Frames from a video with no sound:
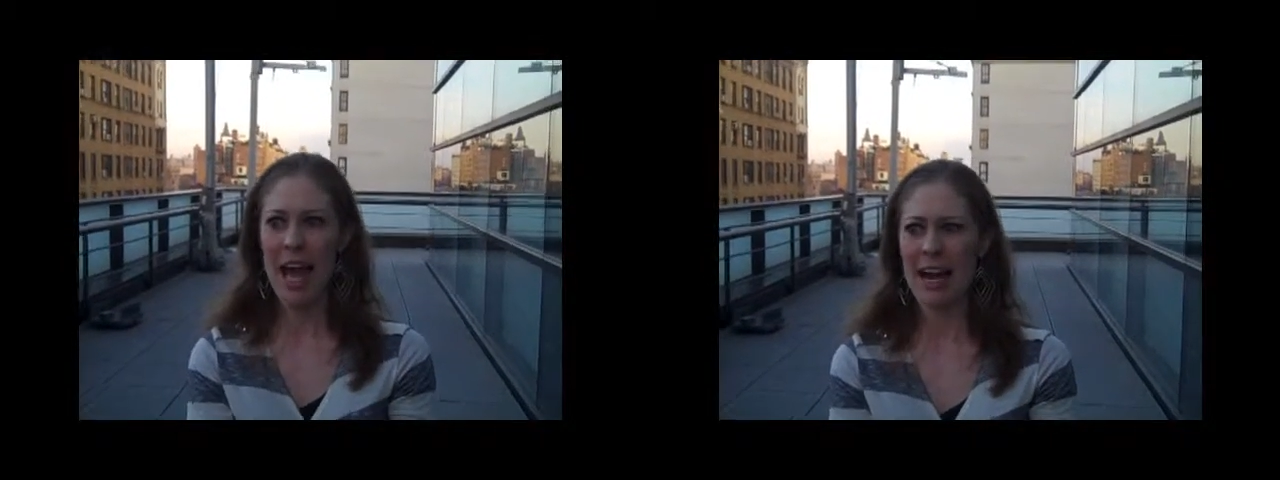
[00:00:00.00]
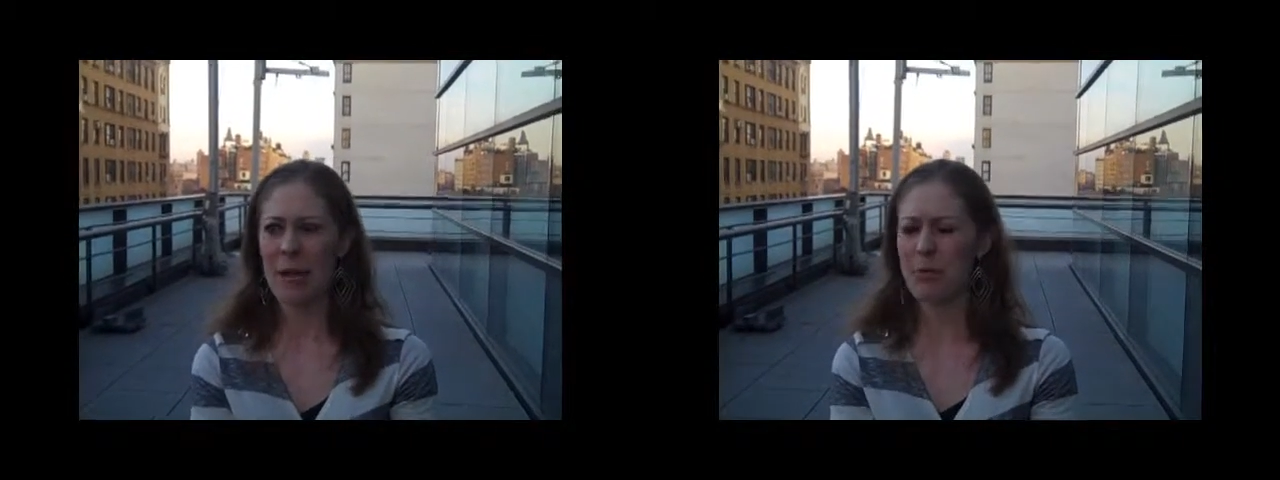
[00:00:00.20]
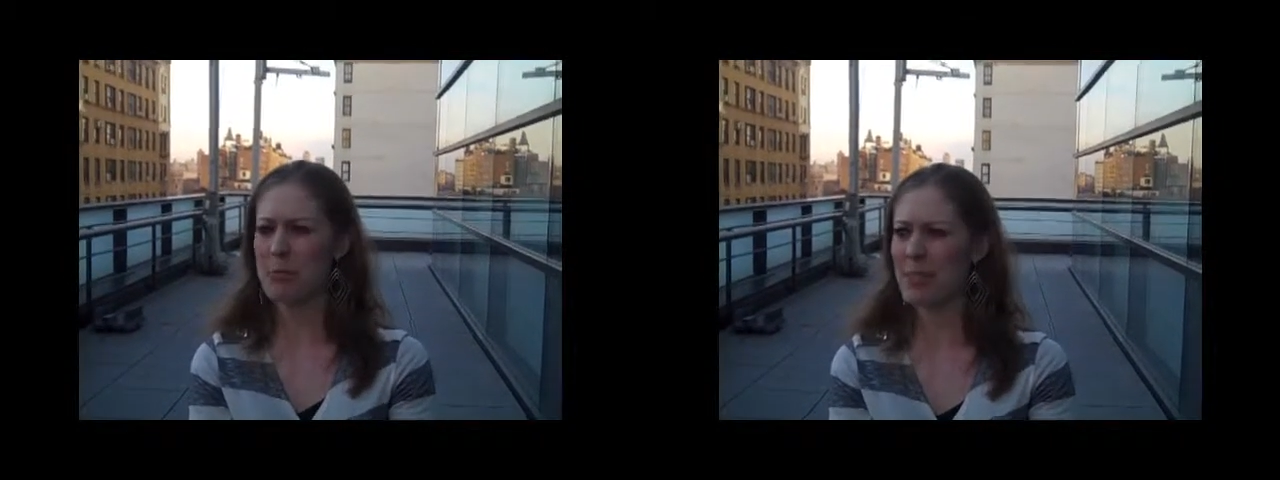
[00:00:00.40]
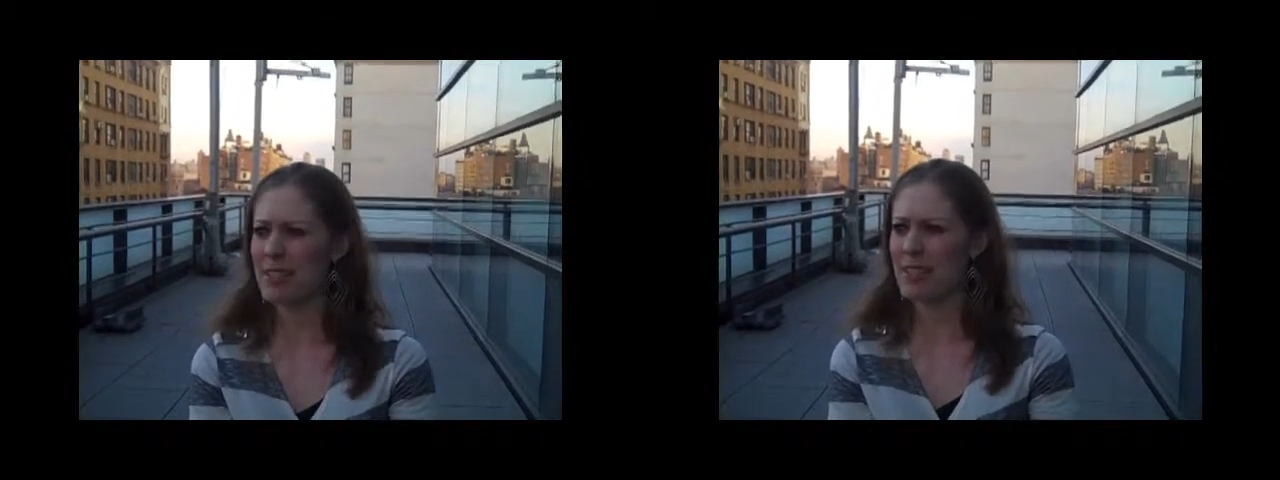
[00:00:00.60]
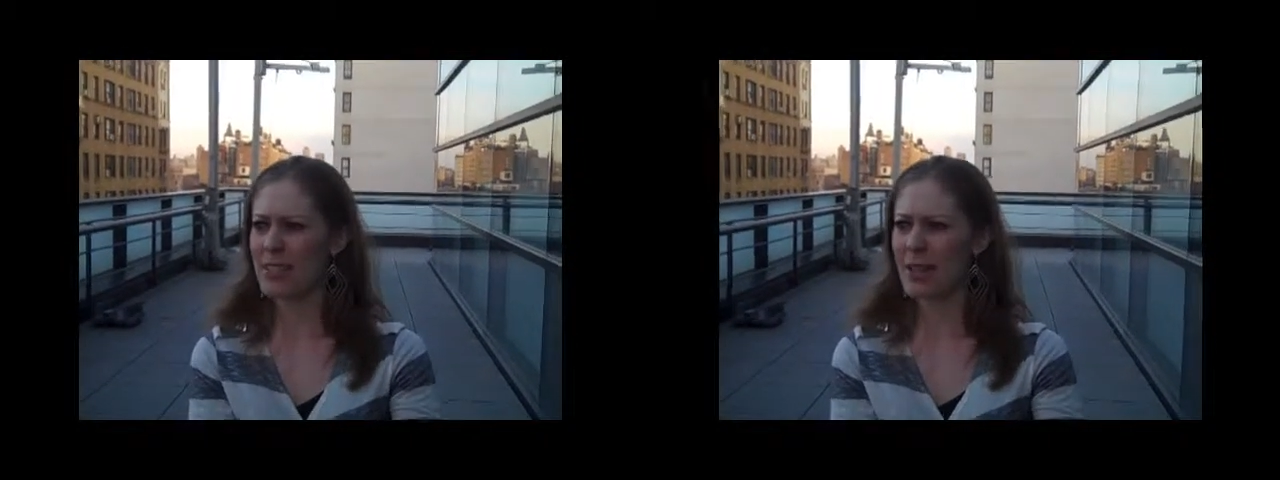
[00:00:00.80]
And I would
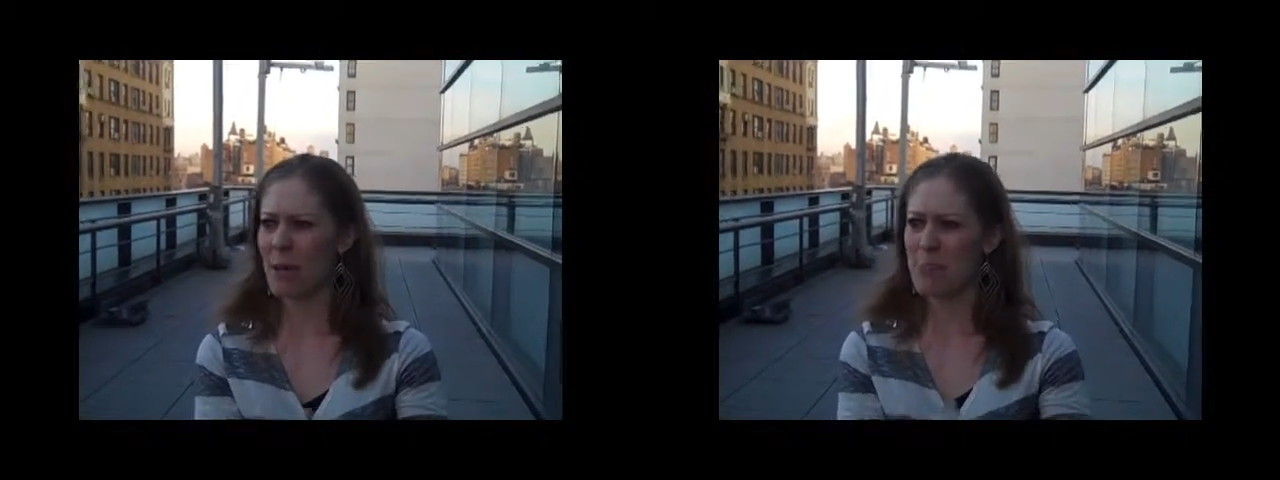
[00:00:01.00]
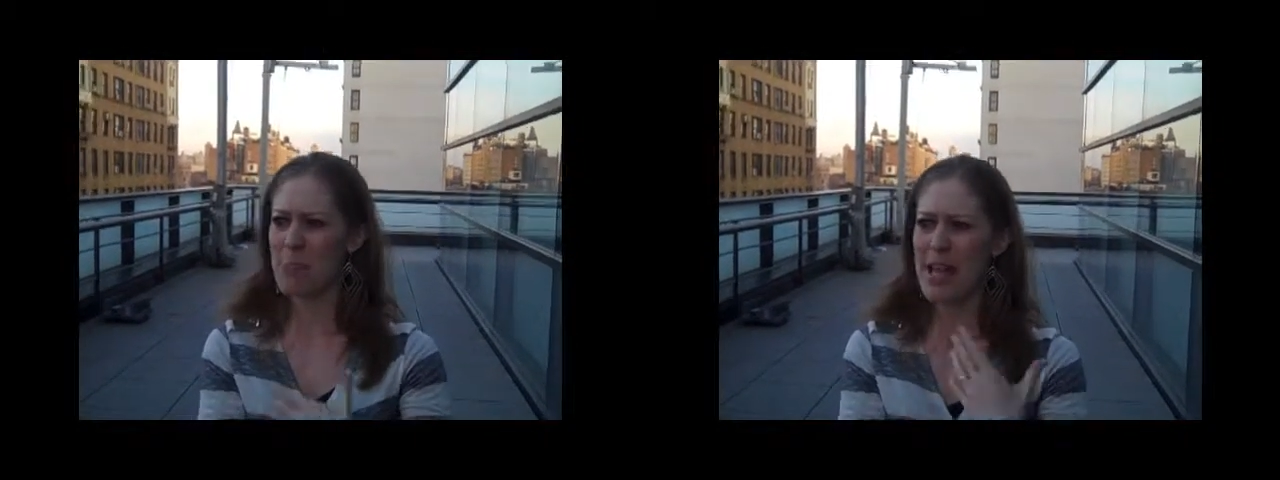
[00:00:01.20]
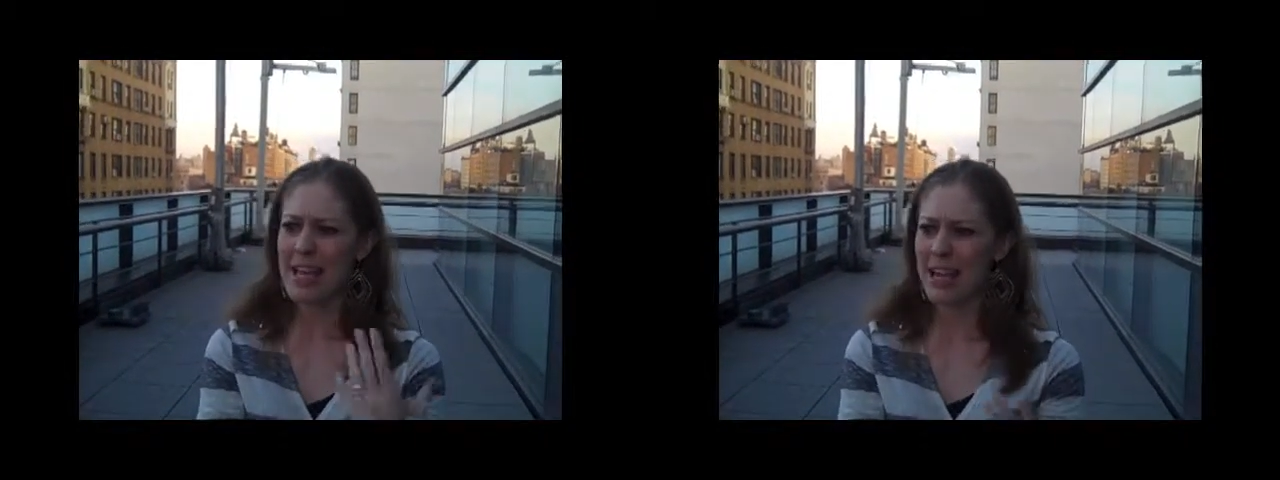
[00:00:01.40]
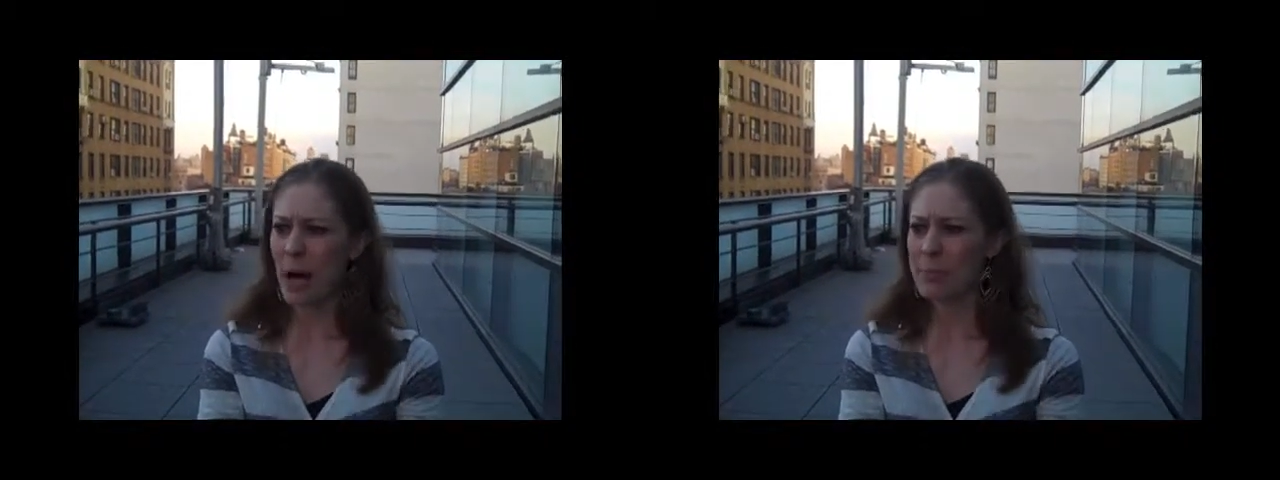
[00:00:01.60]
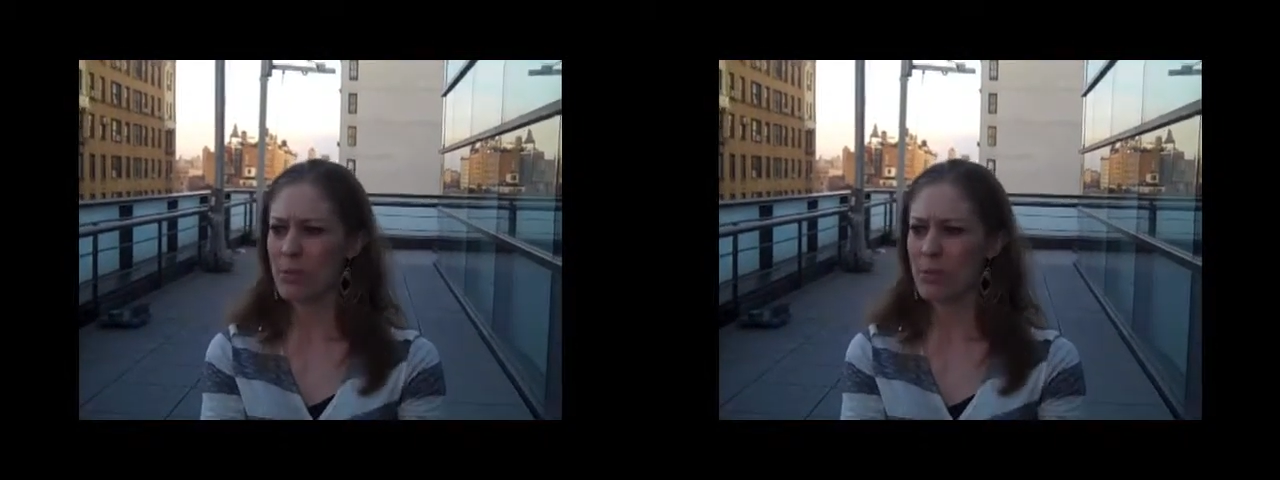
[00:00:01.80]
be, you know, making up